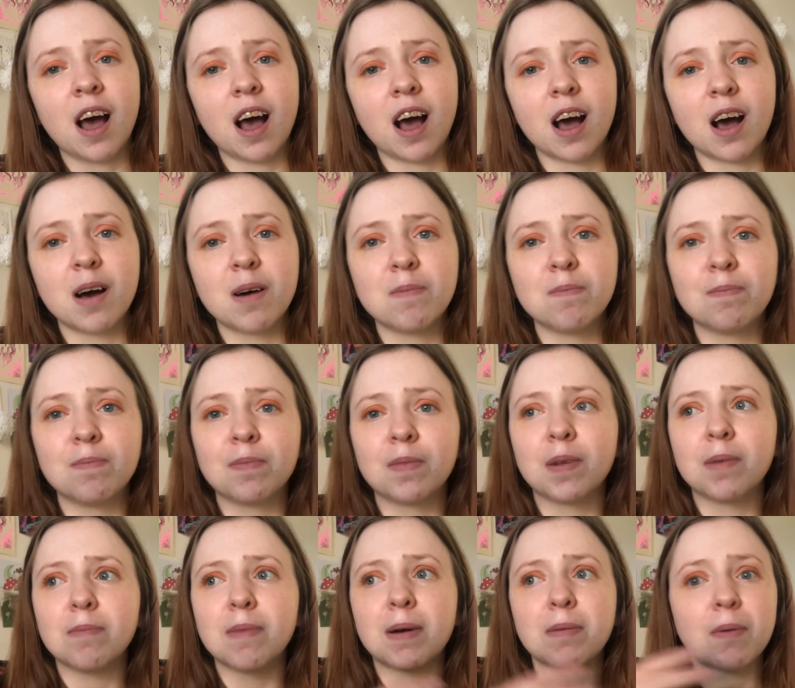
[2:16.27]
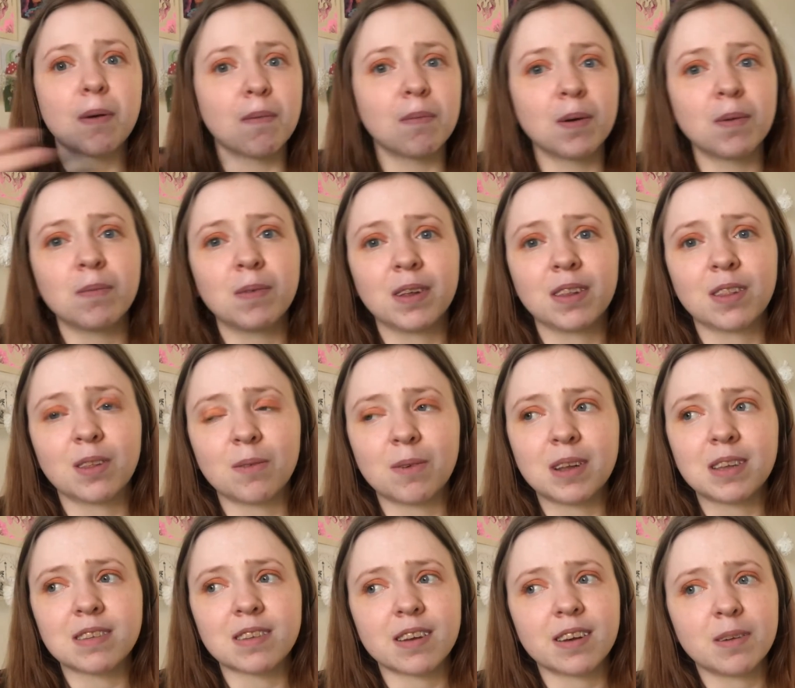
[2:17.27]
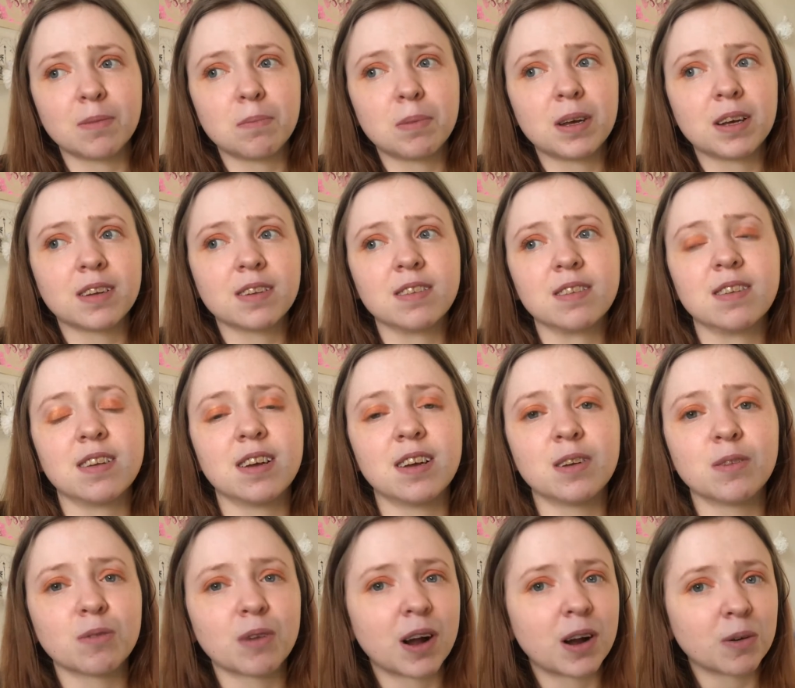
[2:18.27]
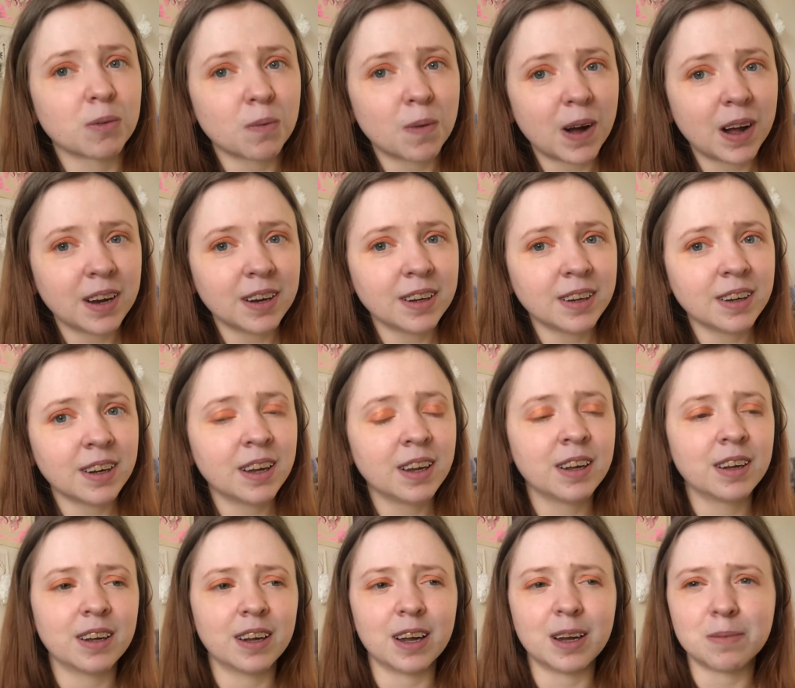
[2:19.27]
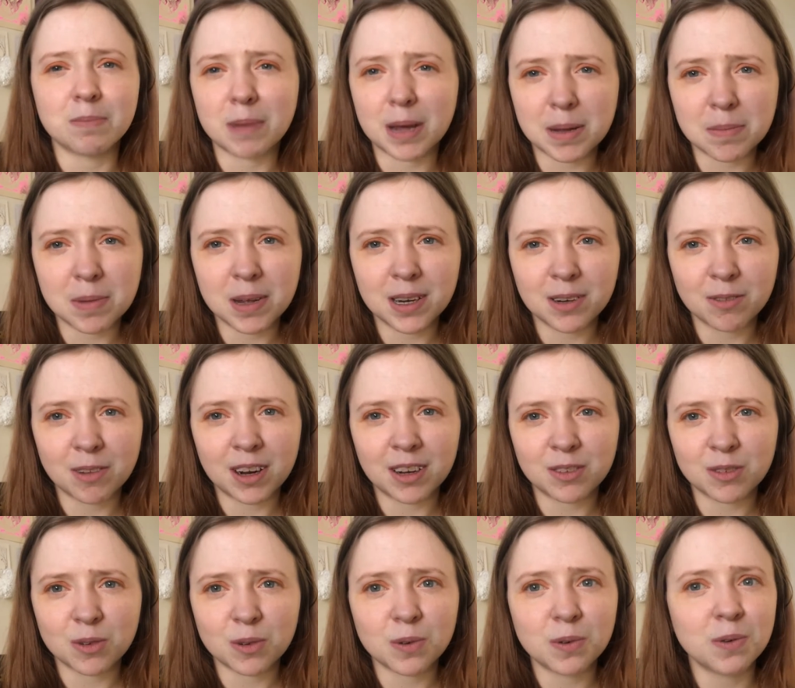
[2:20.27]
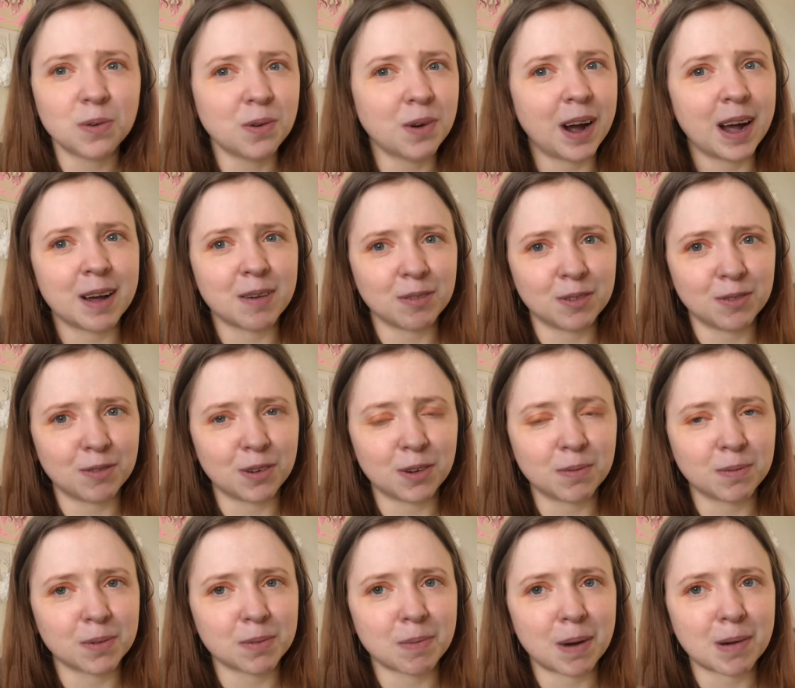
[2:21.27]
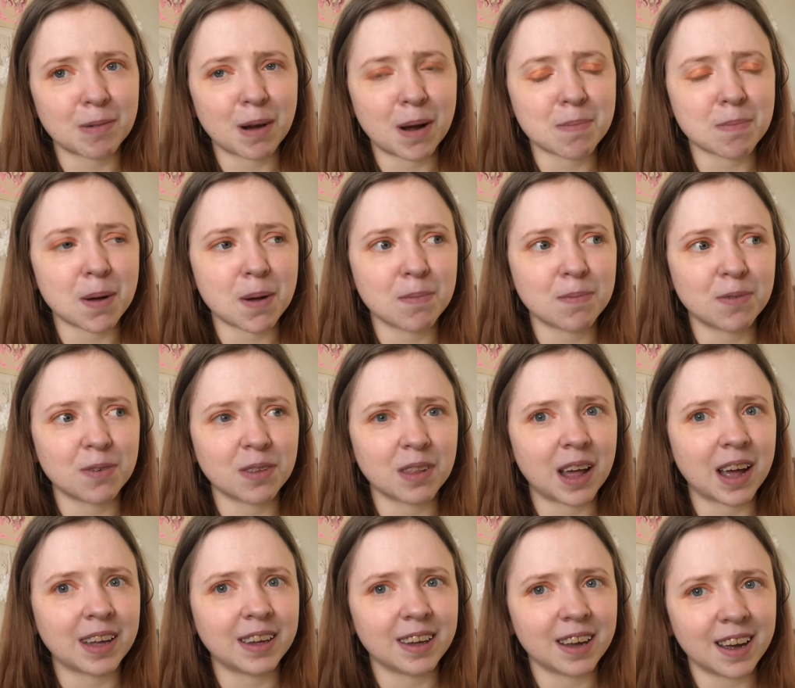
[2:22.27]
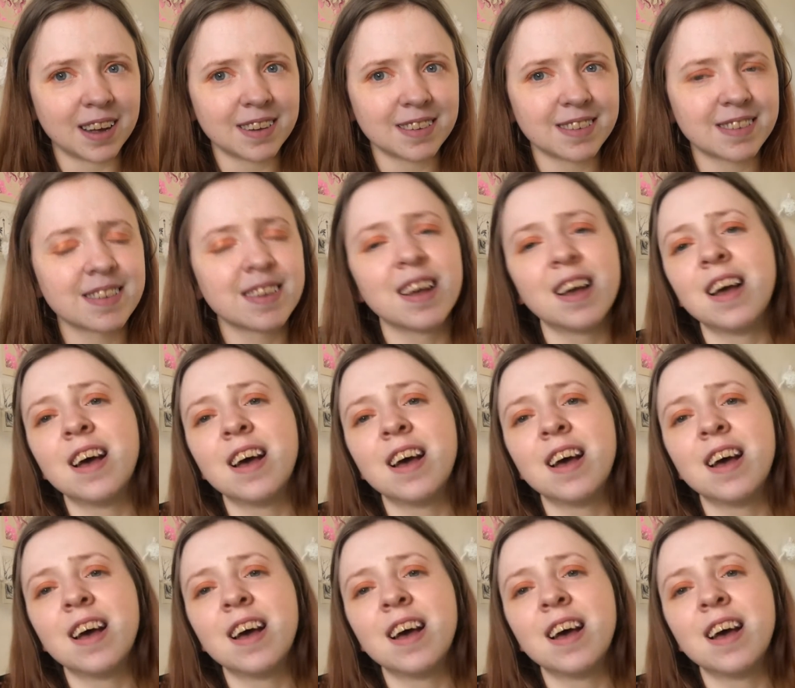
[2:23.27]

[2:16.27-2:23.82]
My problem with the ones that I picked in round one, and maybe in round two, I haven't filmed my wrap up for that yet.